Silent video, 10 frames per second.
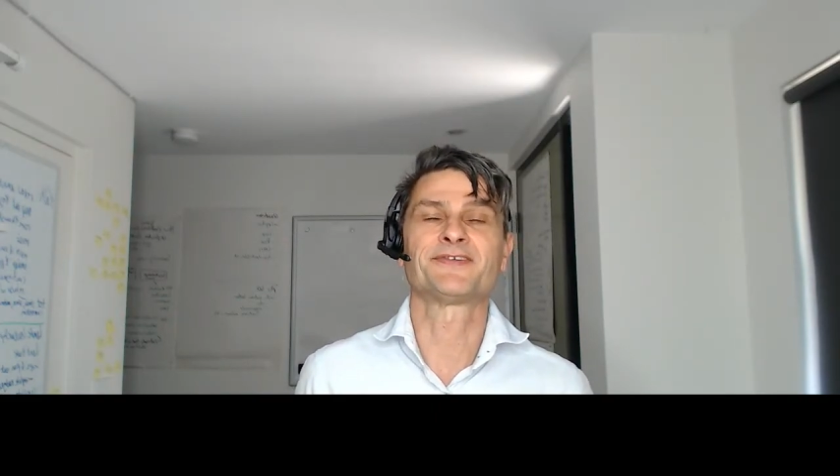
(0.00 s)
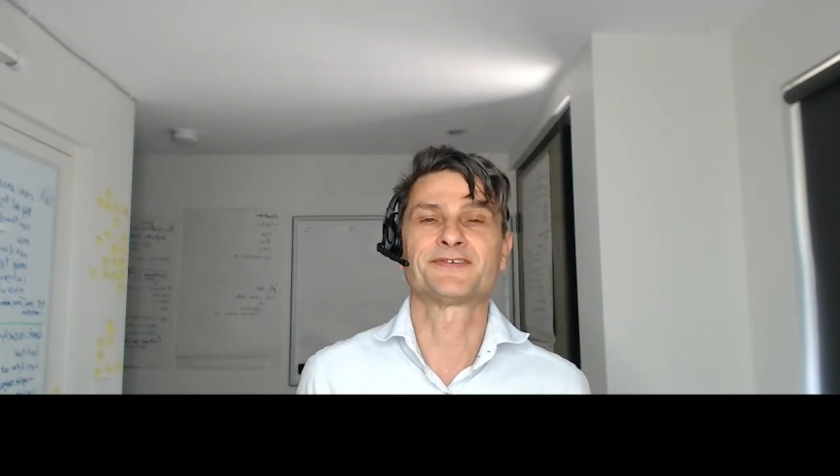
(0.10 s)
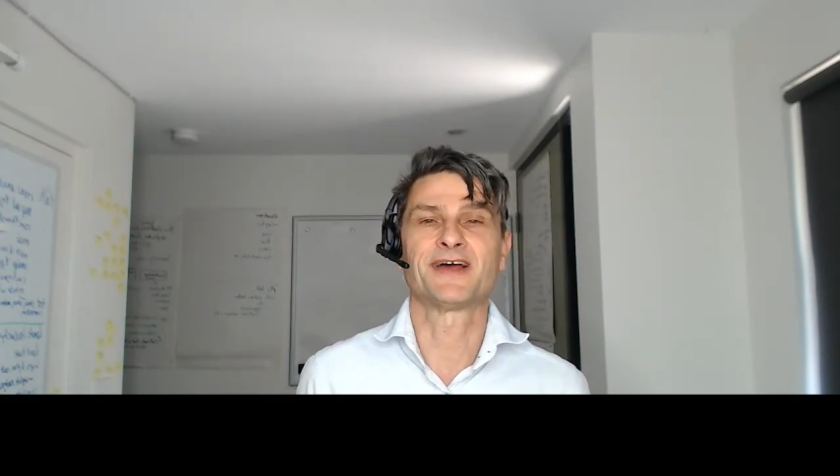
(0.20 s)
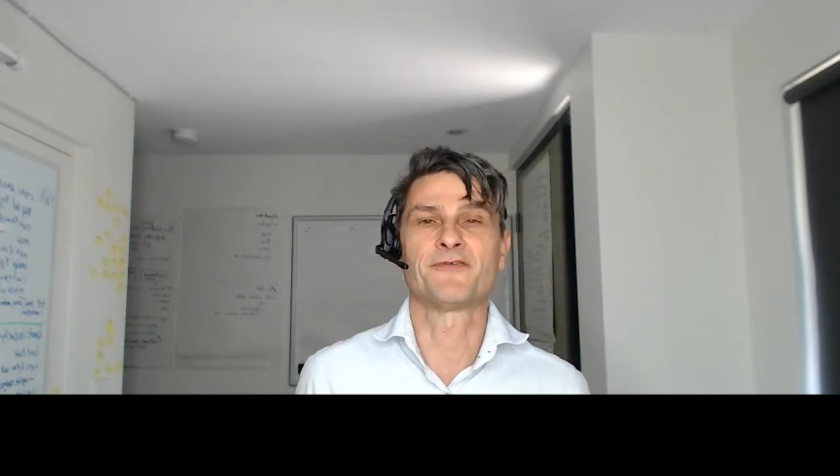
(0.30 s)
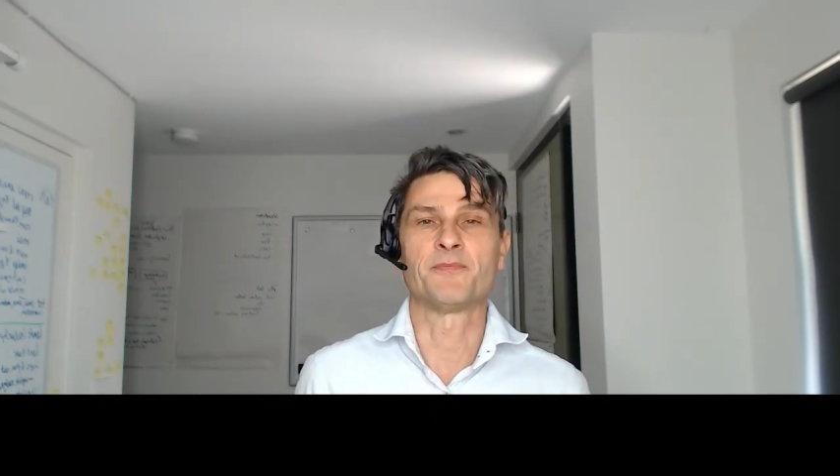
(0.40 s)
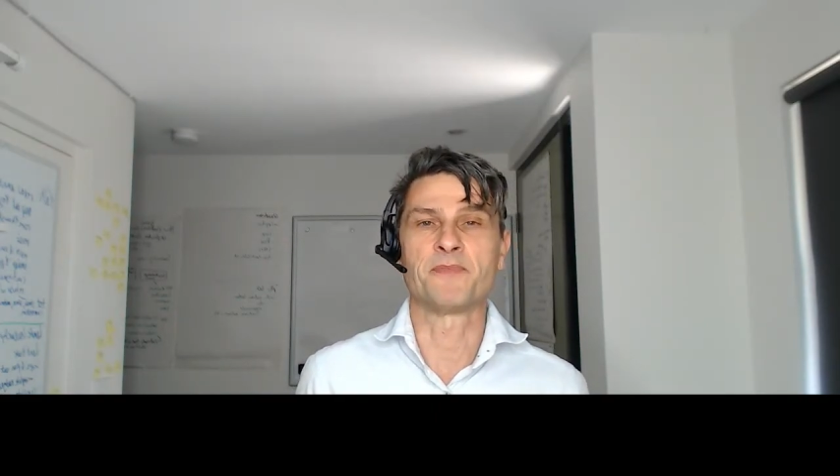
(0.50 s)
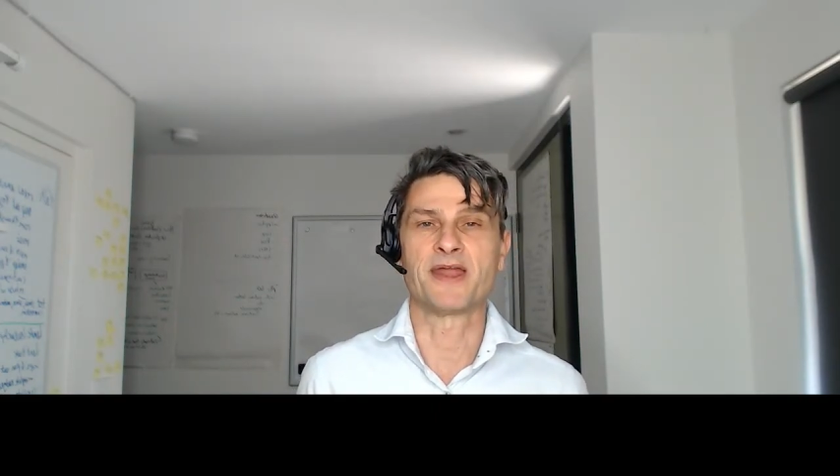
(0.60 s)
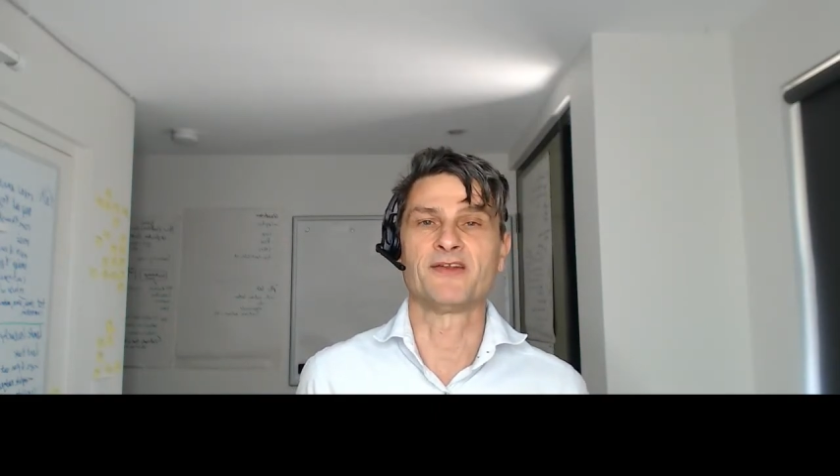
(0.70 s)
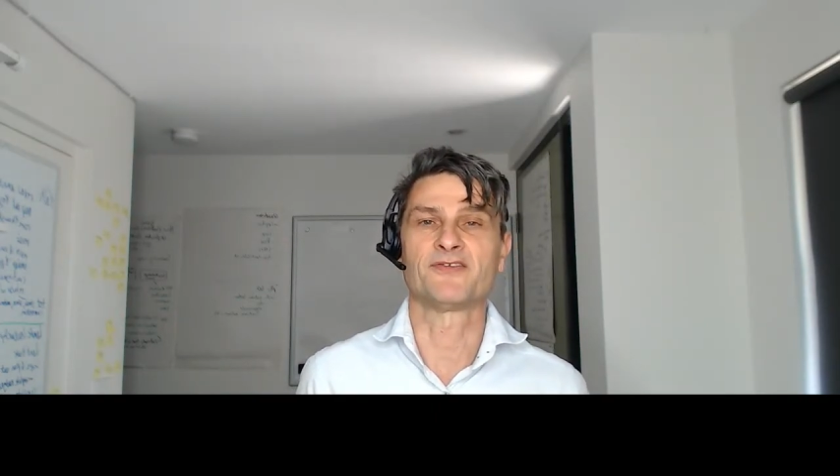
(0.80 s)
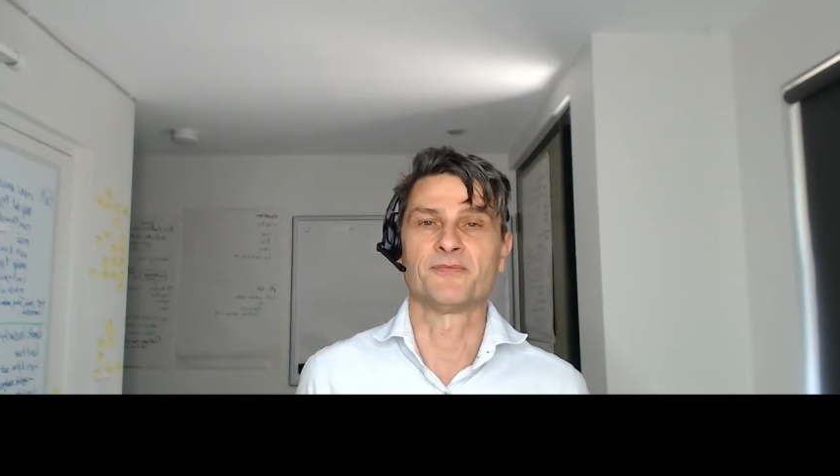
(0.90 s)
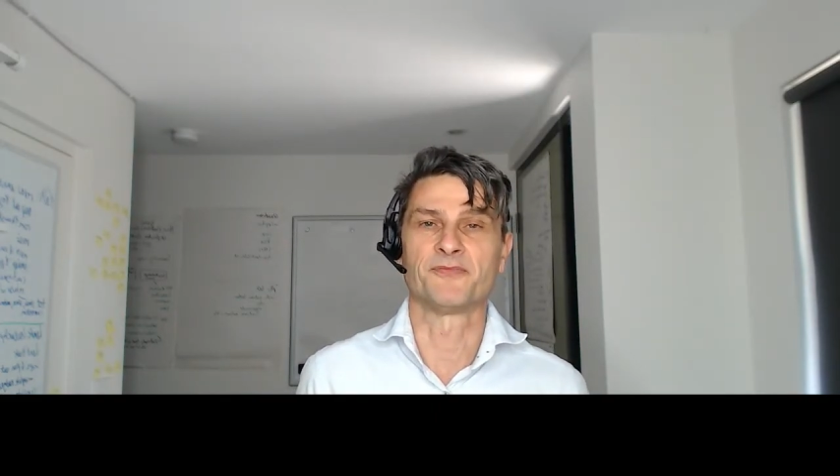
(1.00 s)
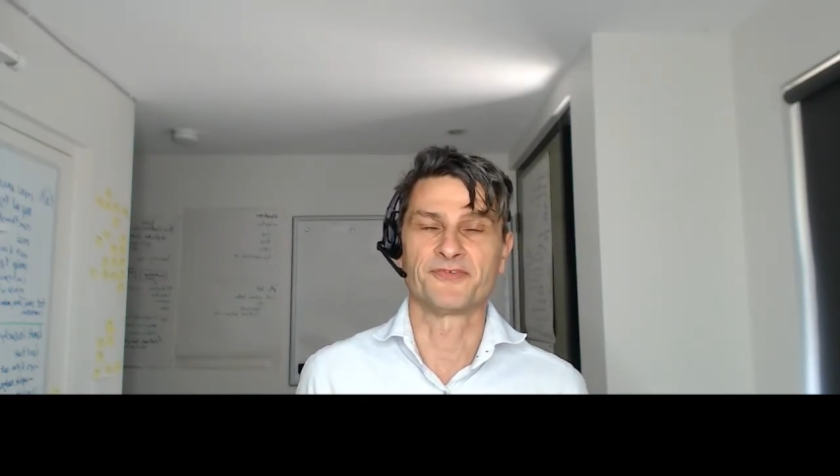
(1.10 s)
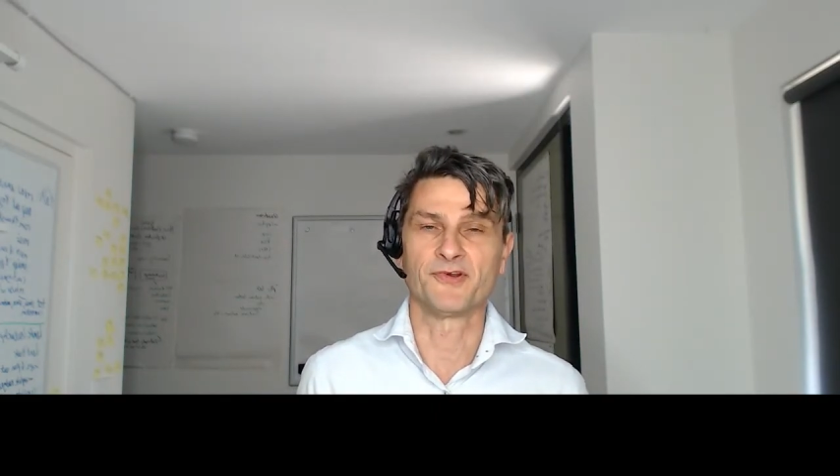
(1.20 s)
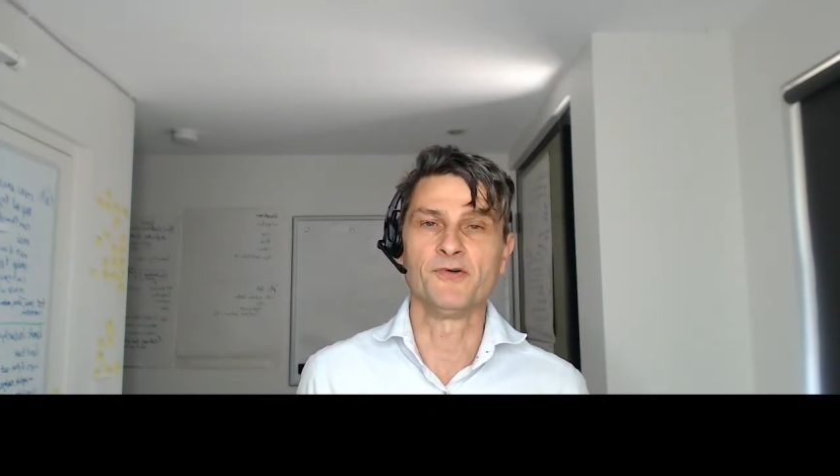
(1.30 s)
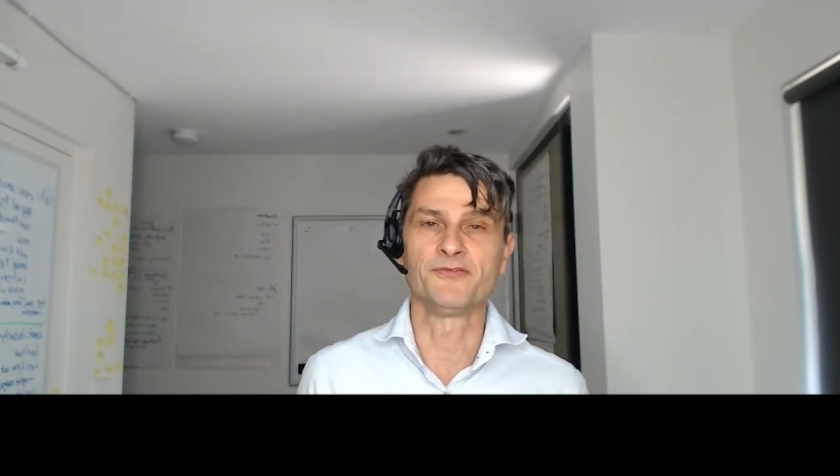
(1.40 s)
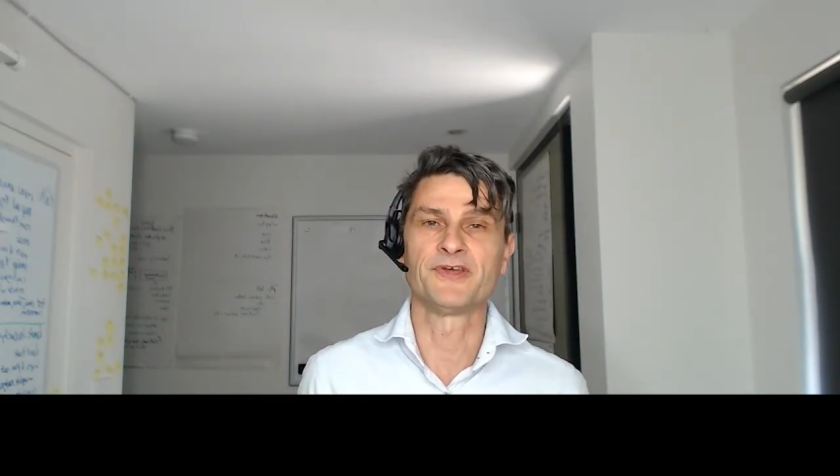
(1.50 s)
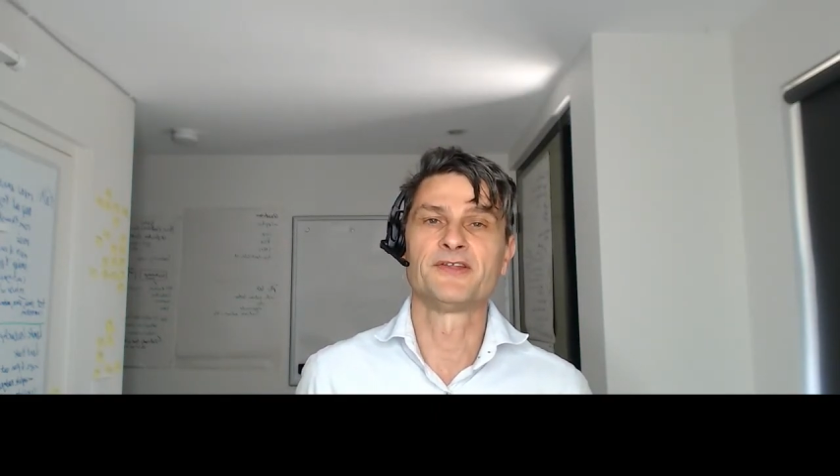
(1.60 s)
staff that manage themselves